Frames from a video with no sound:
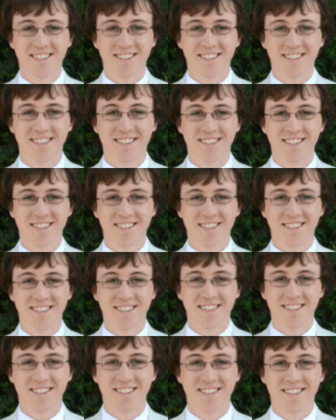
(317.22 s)

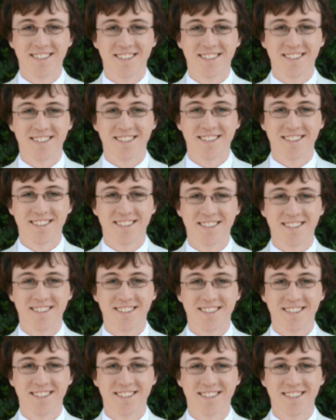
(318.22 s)

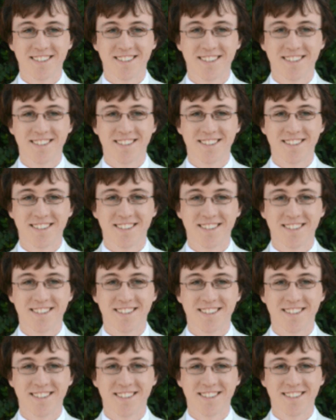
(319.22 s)

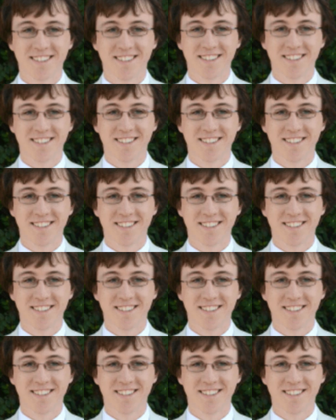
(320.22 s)
(not speaking)